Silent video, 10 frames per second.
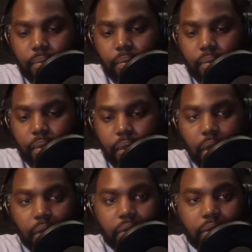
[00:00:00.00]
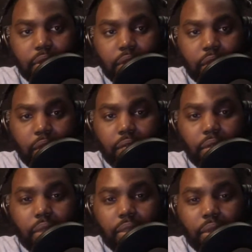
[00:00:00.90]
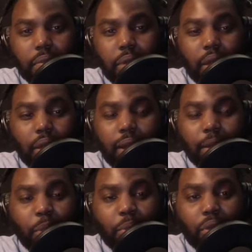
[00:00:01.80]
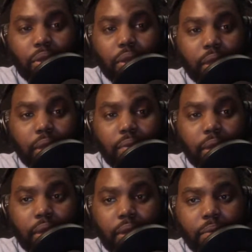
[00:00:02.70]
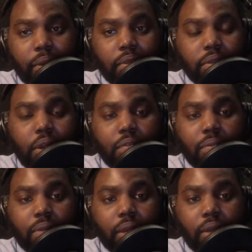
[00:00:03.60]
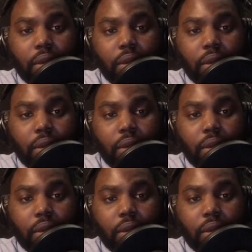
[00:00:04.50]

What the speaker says: Health is definitely something that a lot of people are looking at right now, whether it's COVID related or not.